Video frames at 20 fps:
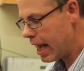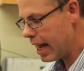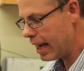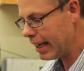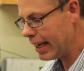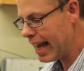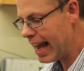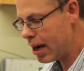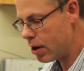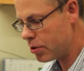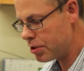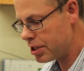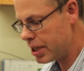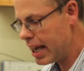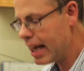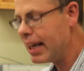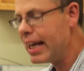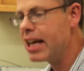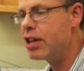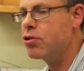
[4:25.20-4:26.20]

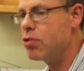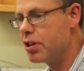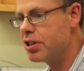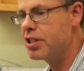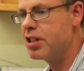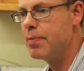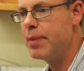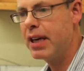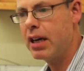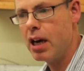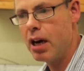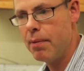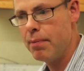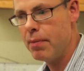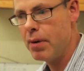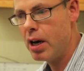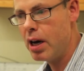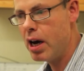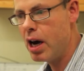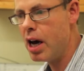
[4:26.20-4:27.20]
allows electrons to
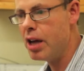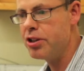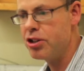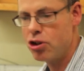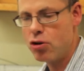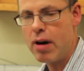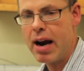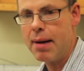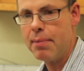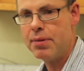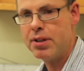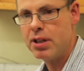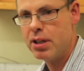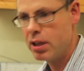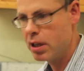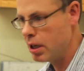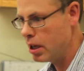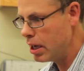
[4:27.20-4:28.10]
become untrapped.